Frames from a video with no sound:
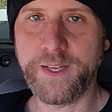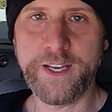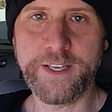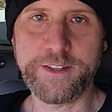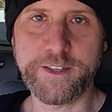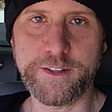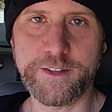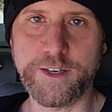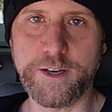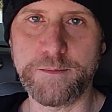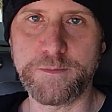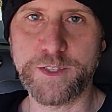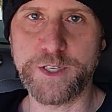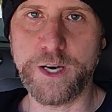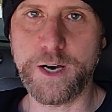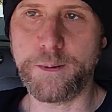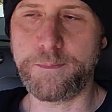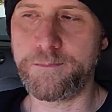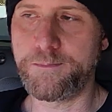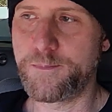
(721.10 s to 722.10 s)
hit the thumbs
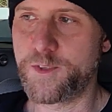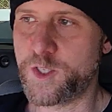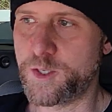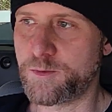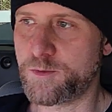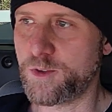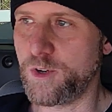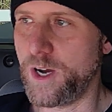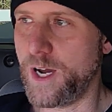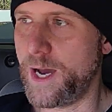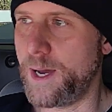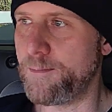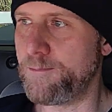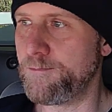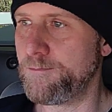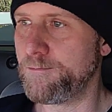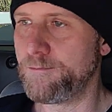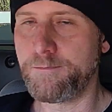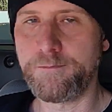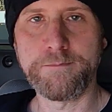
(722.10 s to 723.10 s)
up, subscribe.
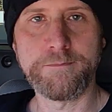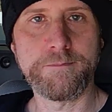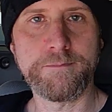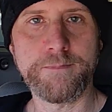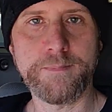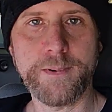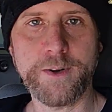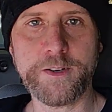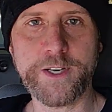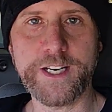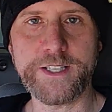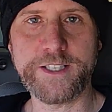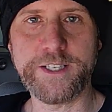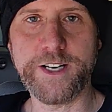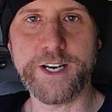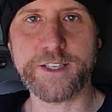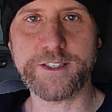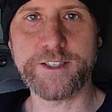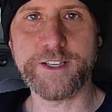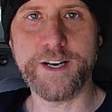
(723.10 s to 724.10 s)
I'll catch you
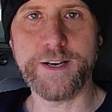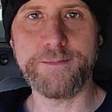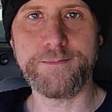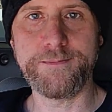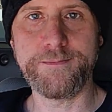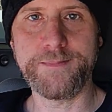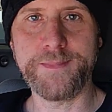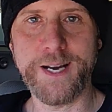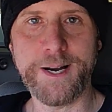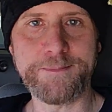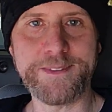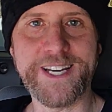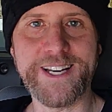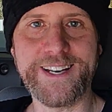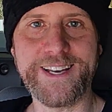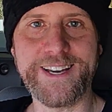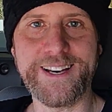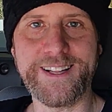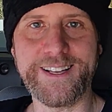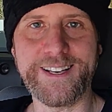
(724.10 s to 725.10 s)
next time. I'm Danny